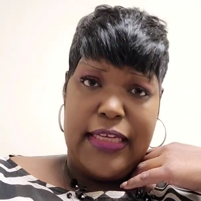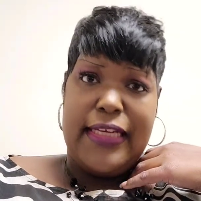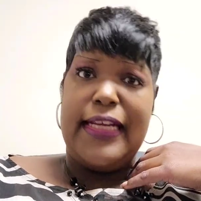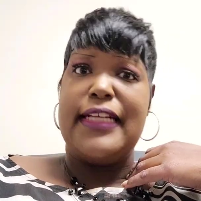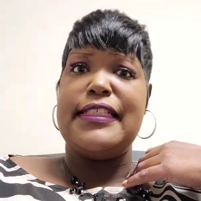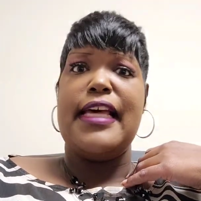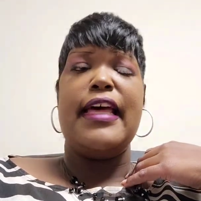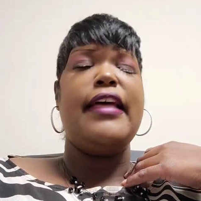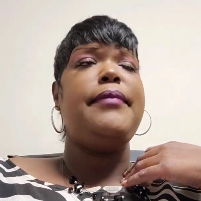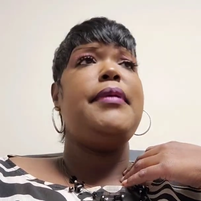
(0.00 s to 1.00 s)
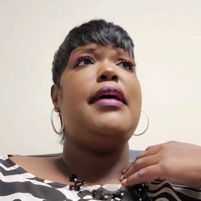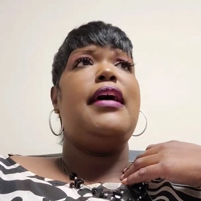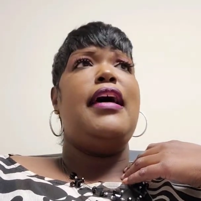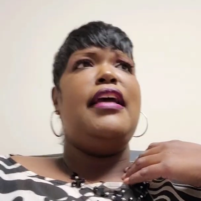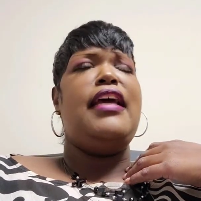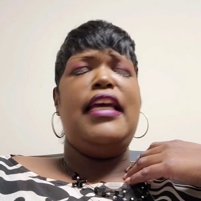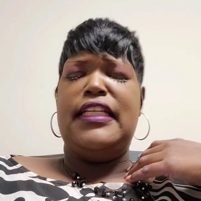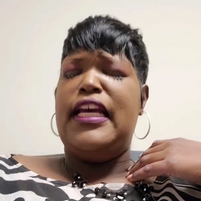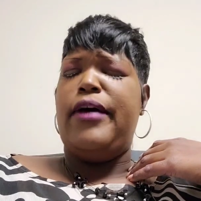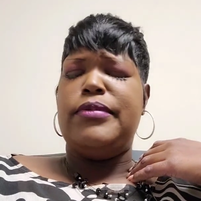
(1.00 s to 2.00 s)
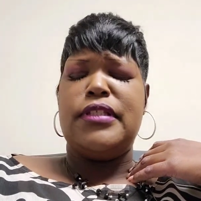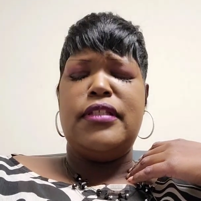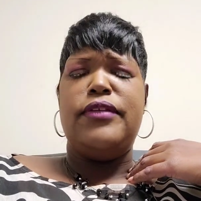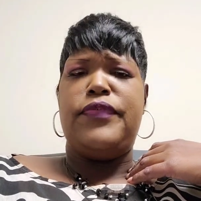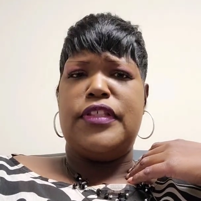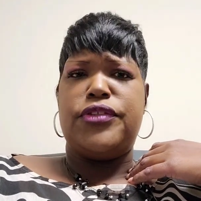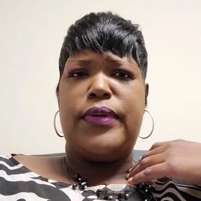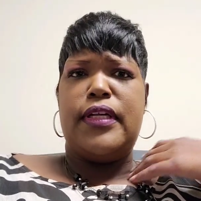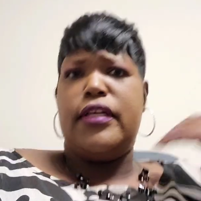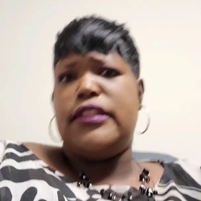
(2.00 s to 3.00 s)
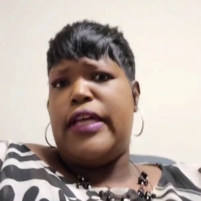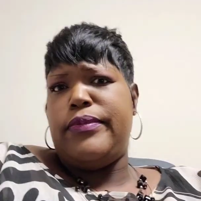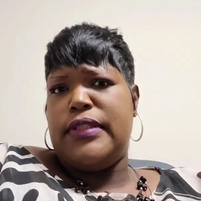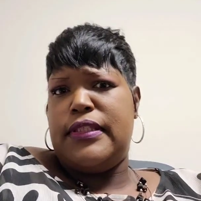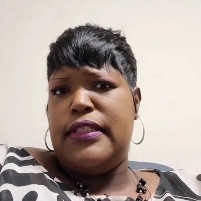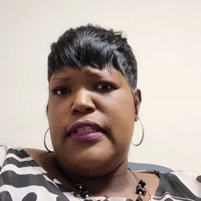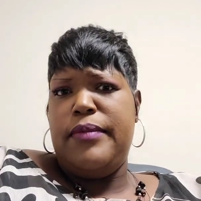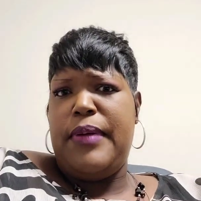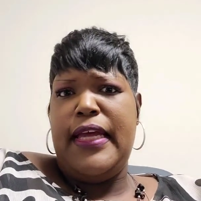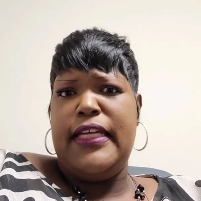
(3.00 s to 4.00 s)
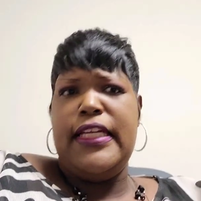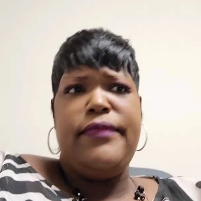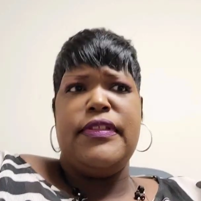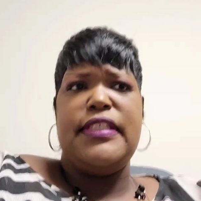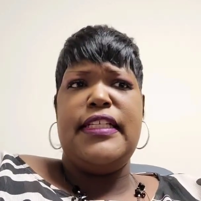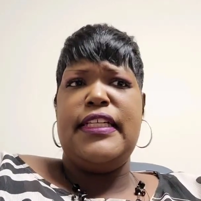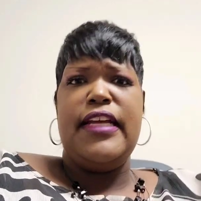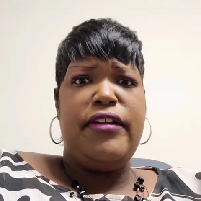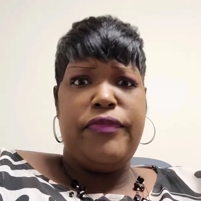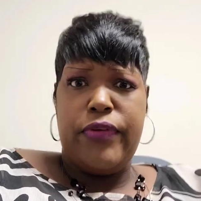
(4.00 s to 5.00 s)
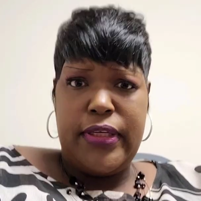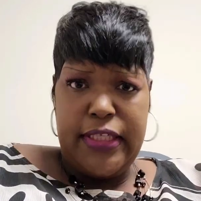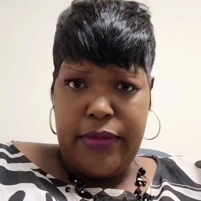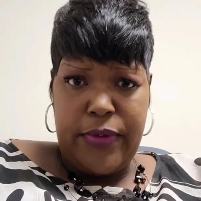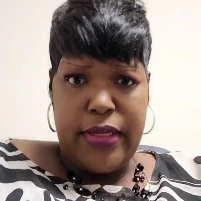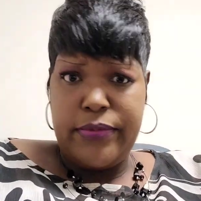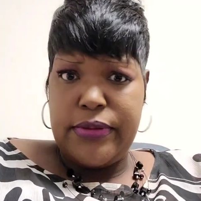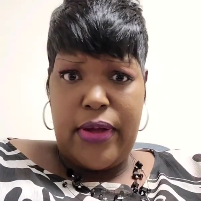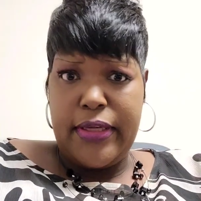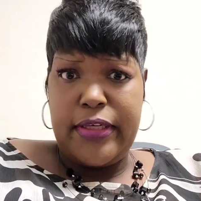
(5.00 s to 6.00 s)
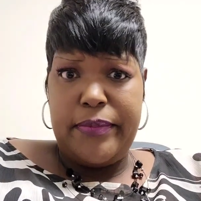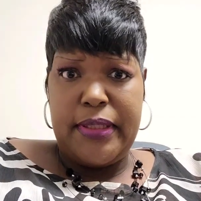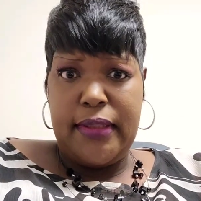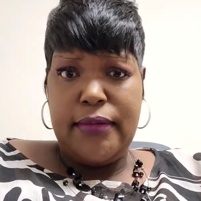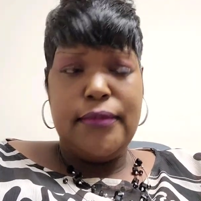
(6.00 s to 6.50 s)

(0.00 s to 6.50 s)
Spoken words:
And at the time, yeah, I was a little frustrated because I was still in pain, even sitting there in front of him while he was talking to me.